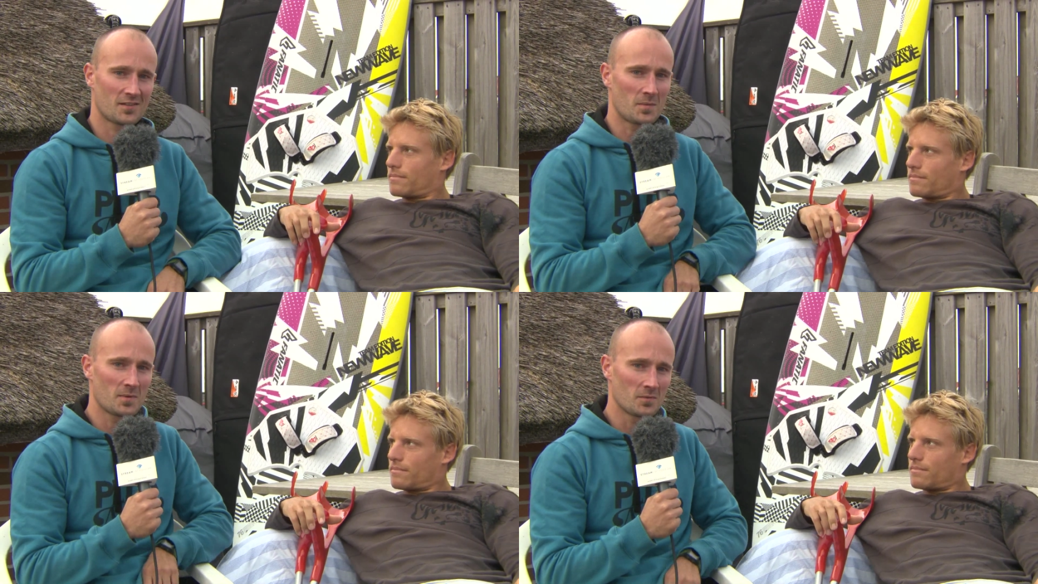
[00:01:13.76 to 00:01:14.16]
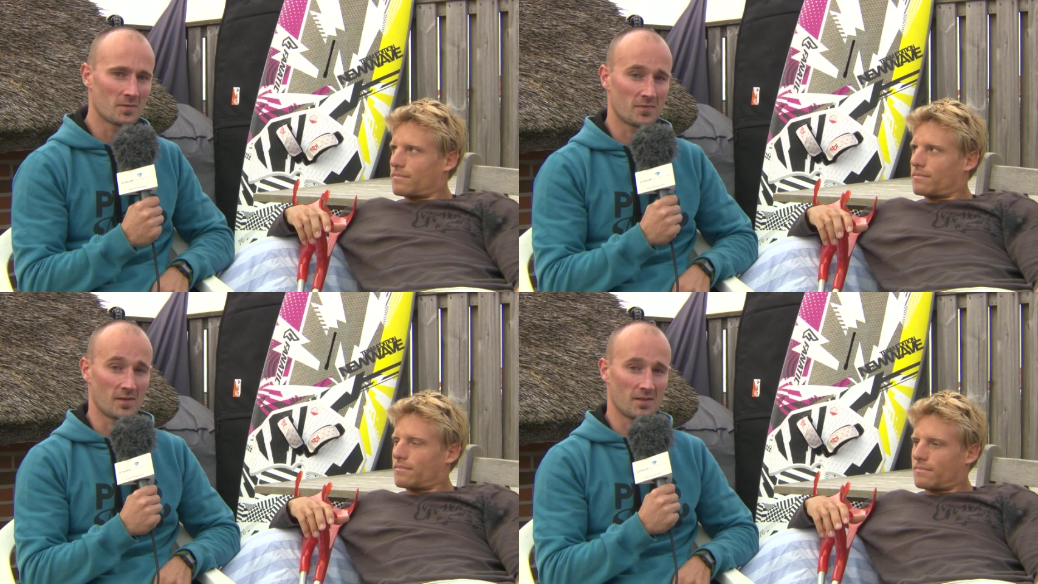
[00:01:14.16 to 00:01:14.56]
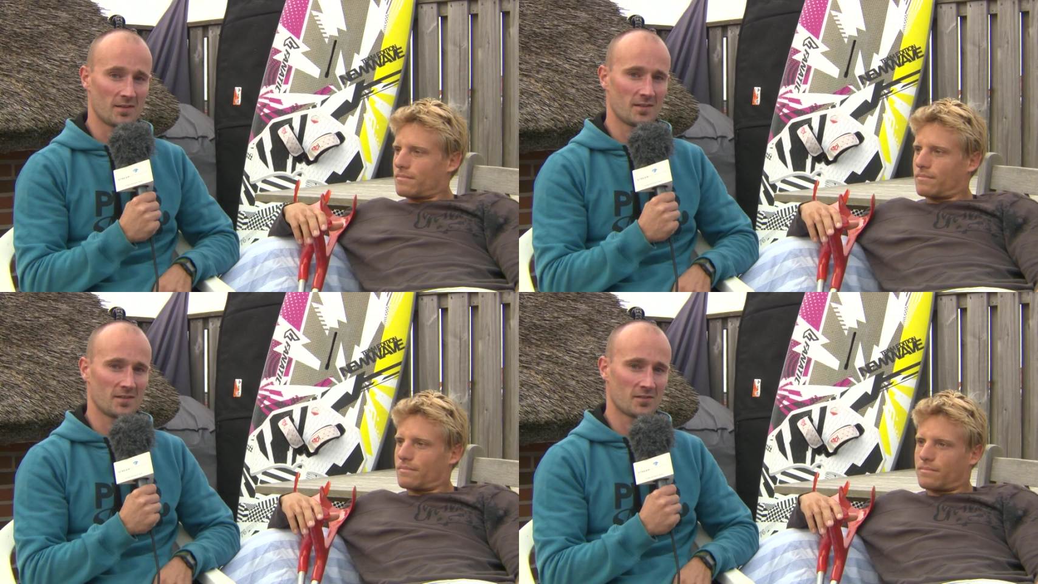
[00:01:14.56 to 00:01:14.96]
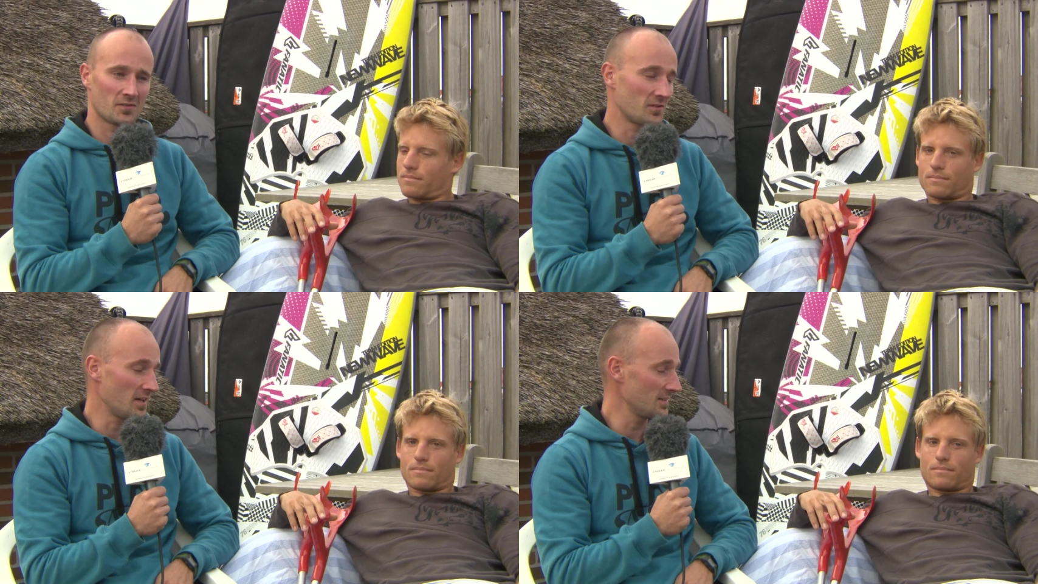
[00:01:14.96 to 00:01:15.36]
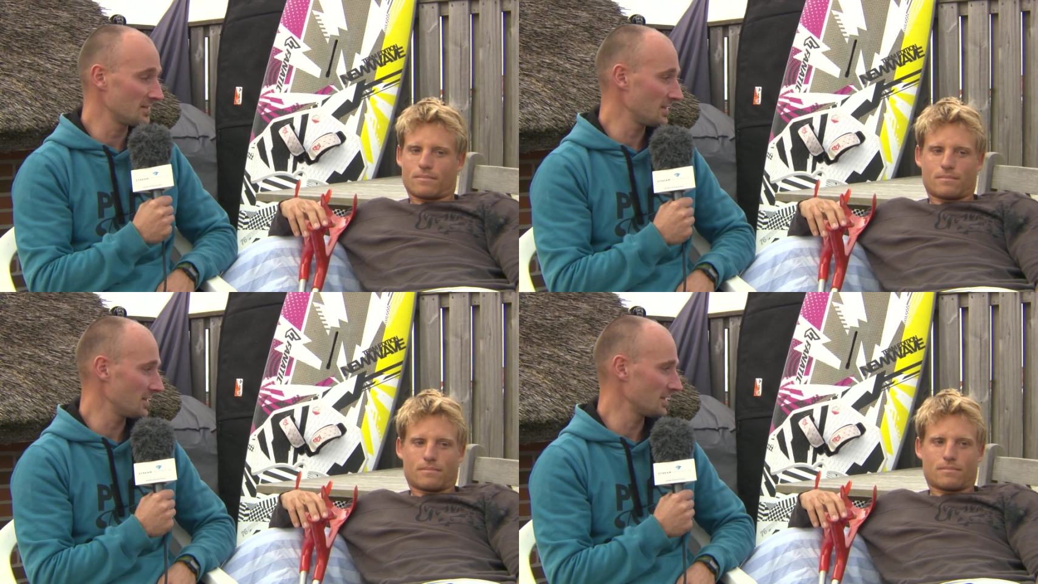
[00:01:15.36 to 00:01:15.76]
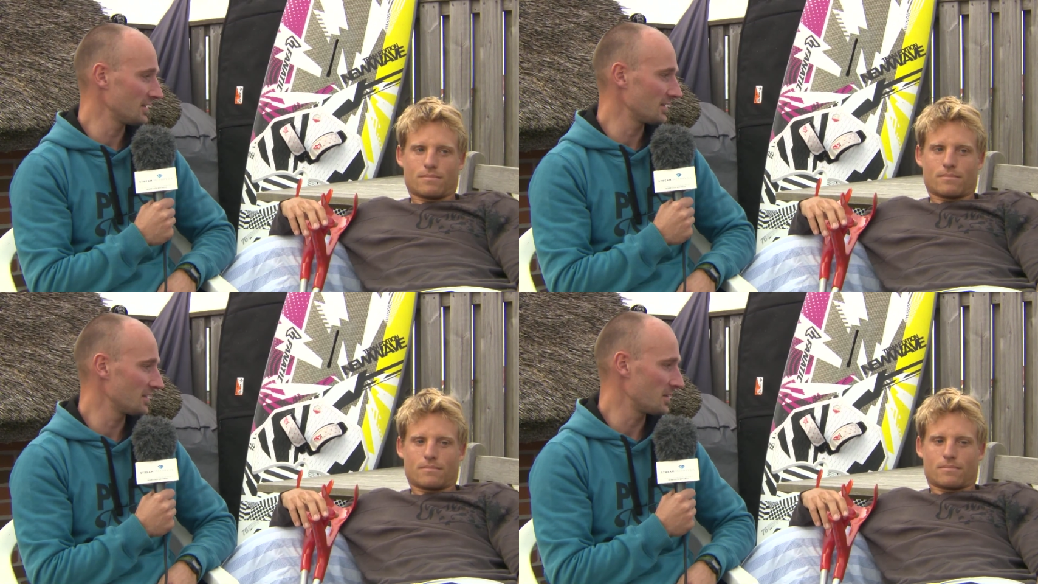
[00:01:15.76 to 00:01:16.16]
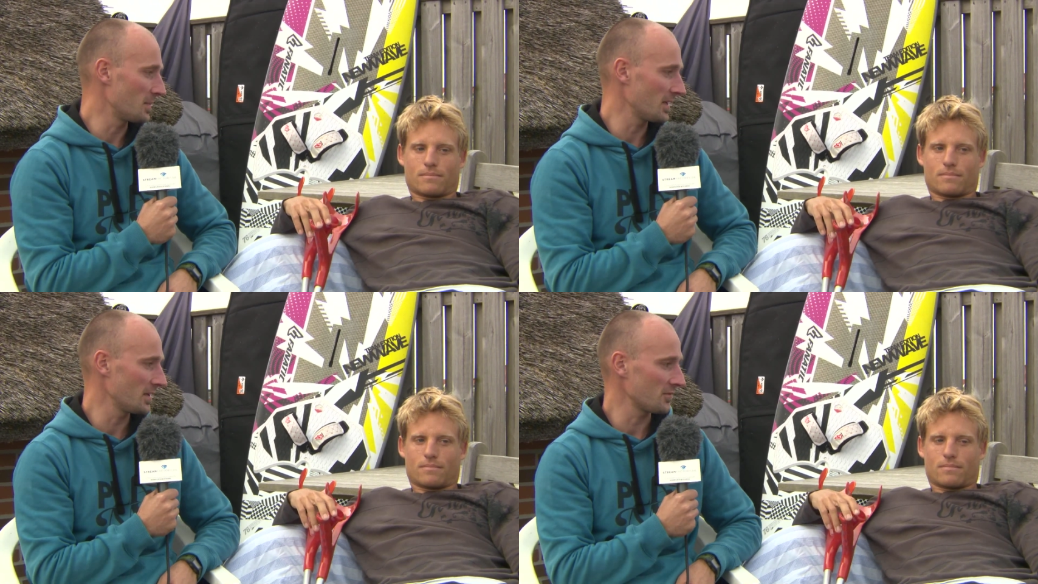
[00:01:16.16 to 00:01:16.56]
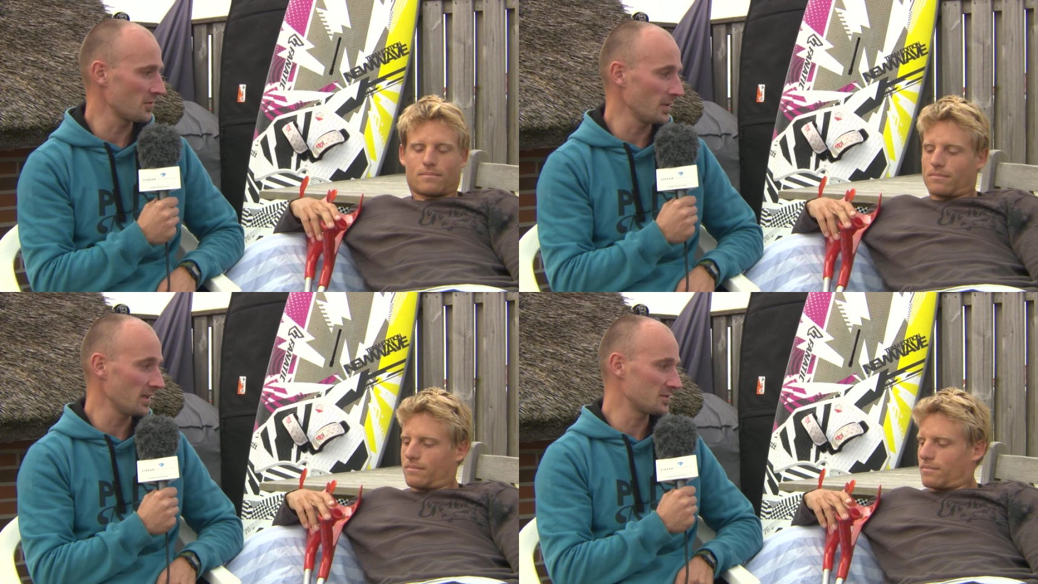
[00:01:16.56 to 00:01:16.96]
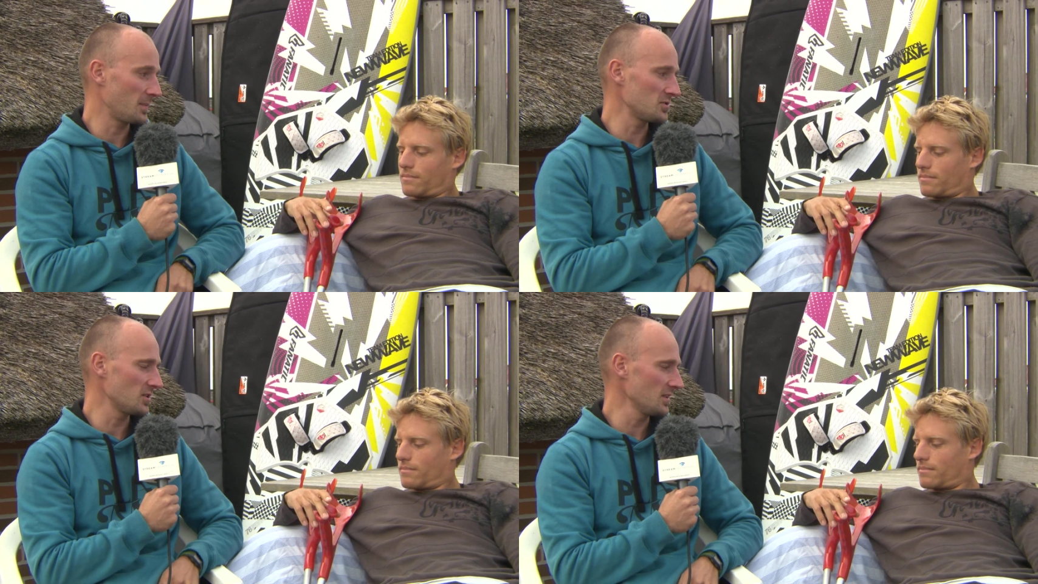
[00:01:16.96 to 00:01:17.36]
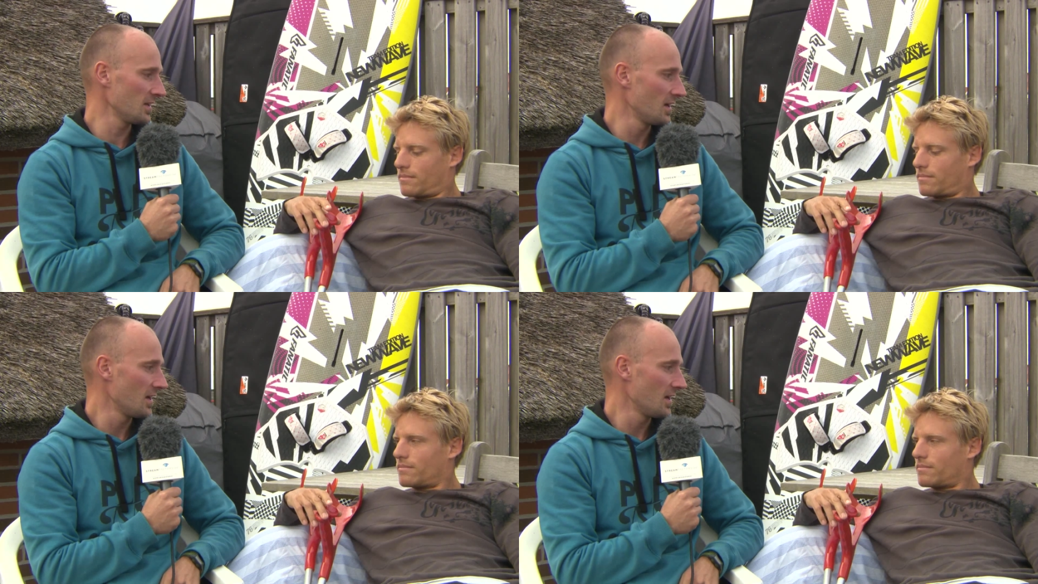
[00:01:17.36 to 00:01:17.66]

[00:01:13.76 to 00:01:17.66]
Speaker 1: couple of uh, days here and the beginning of the week especially.